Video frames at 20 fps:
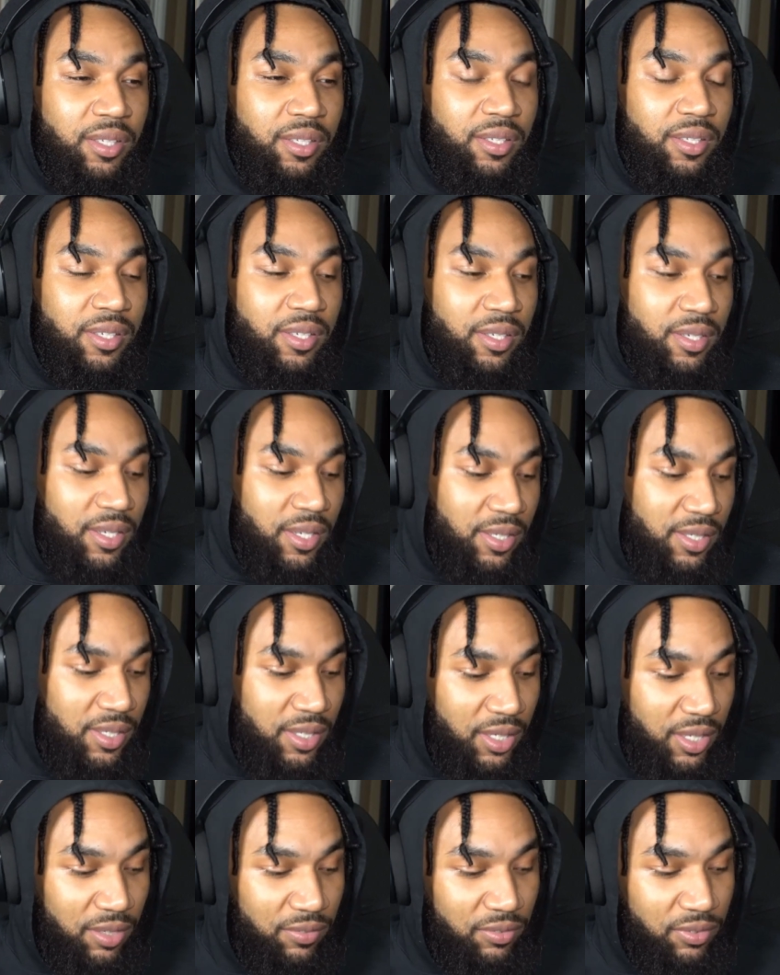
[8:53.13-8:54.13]
Does it
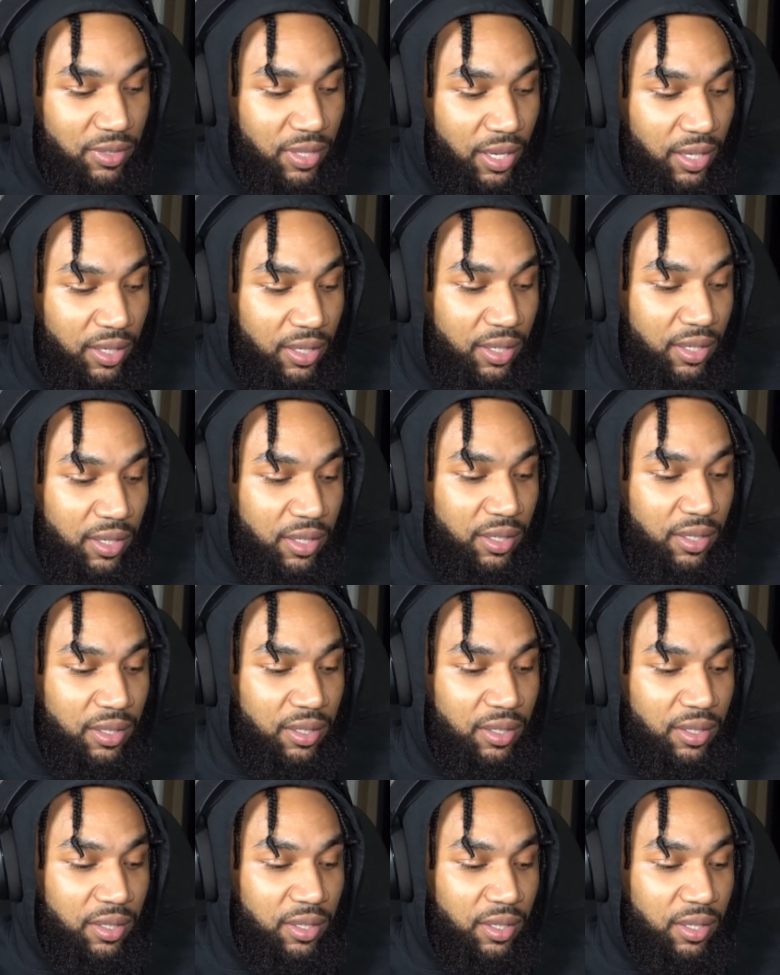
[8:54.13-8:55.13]
give you like a
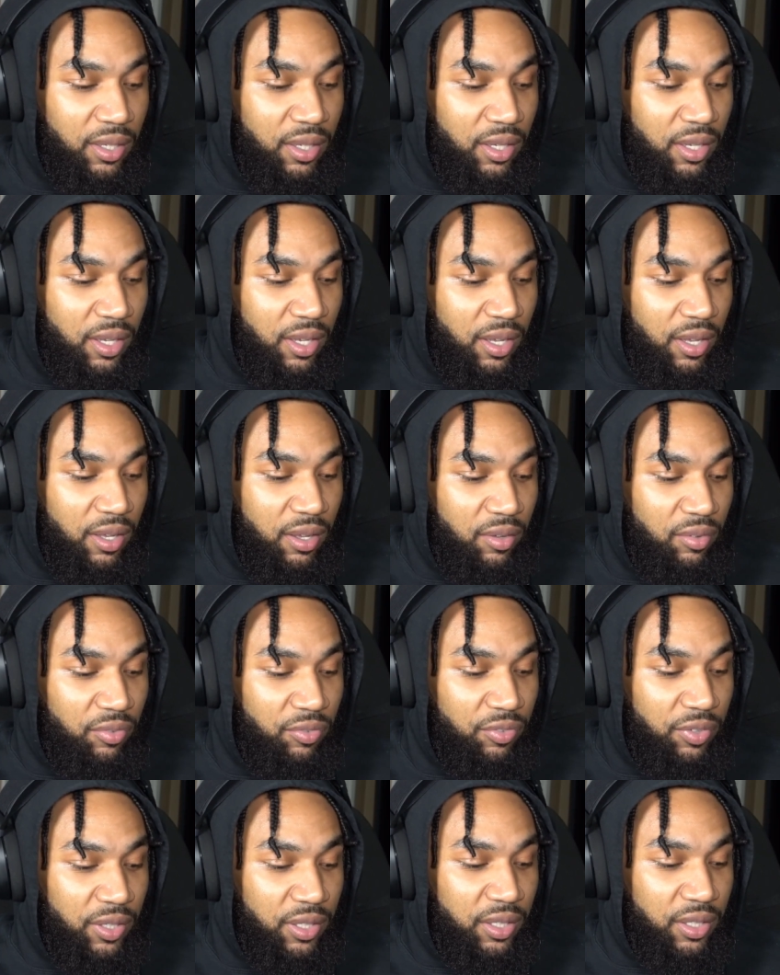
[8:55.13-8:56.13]

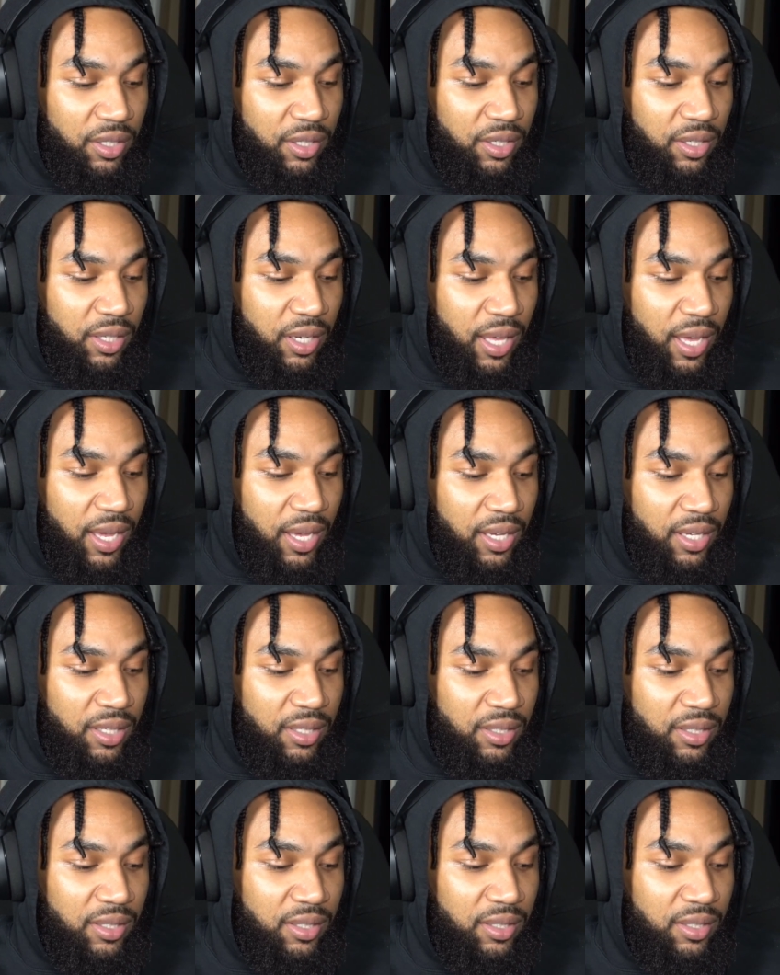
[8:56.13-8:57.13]
feeling of like
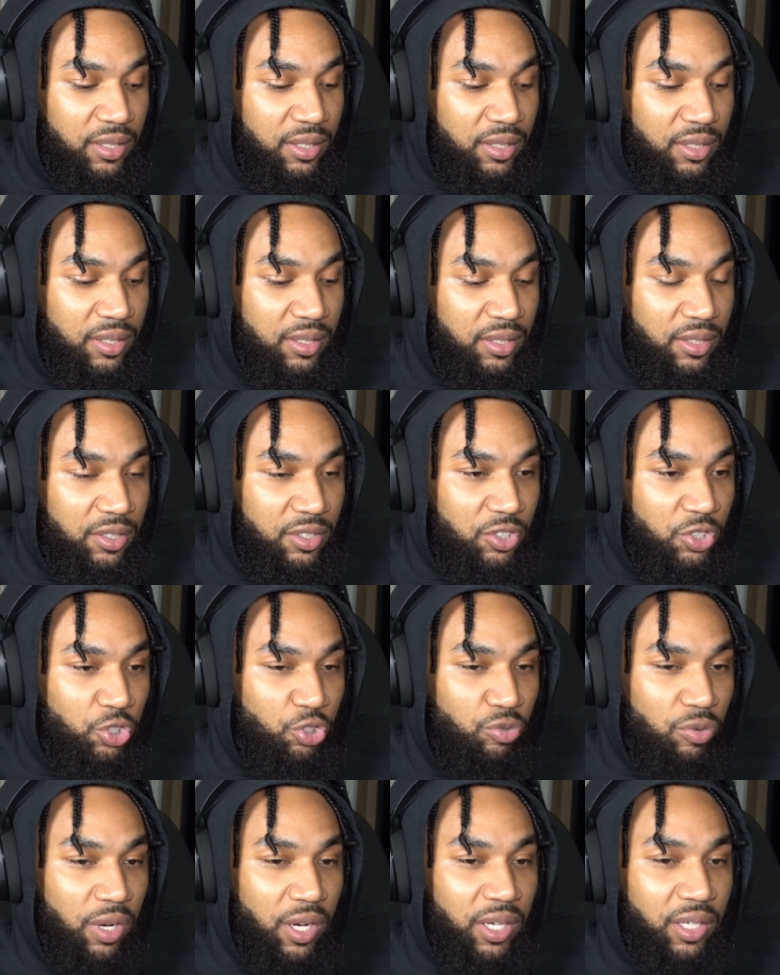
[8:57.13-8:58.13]

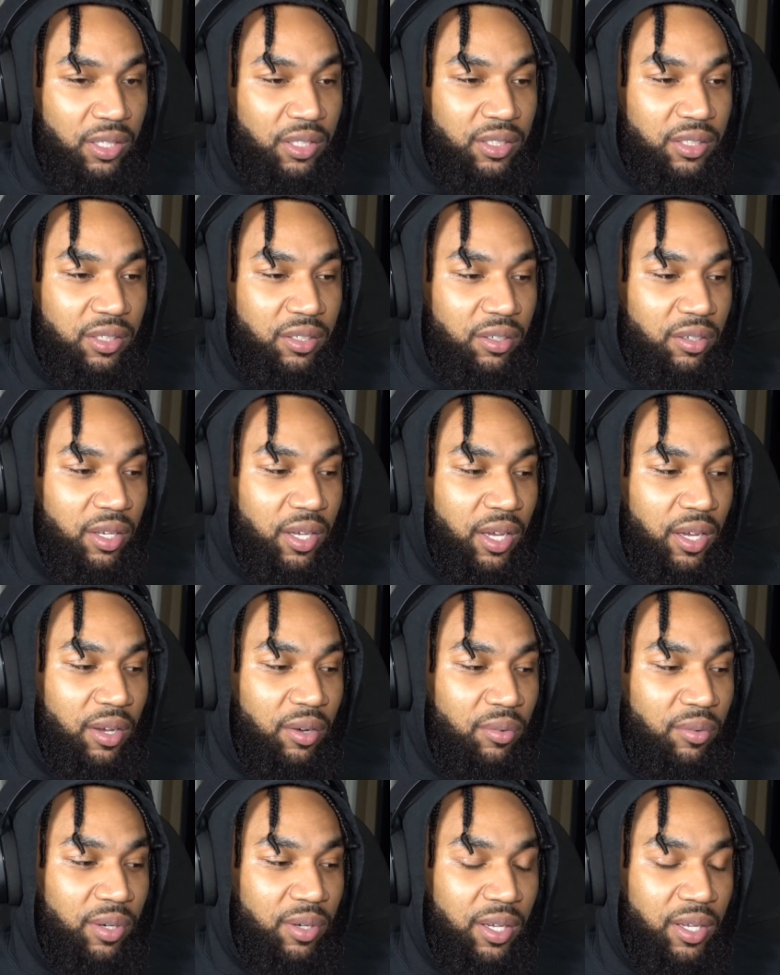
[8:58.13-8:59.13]
drunk or like
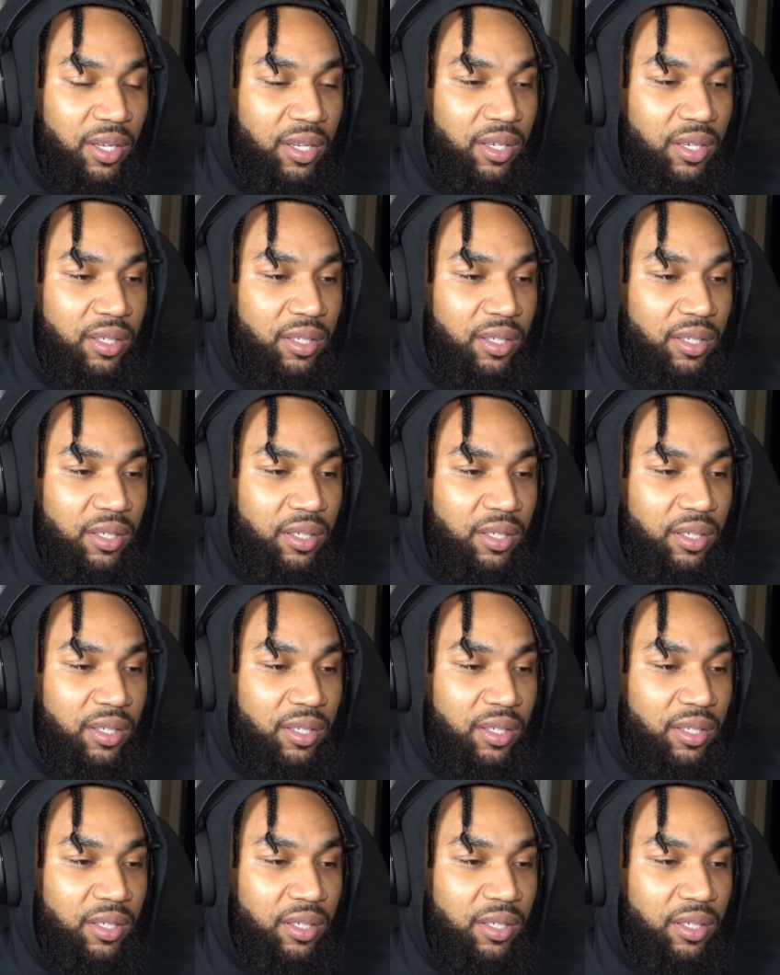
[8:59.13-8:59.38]
what?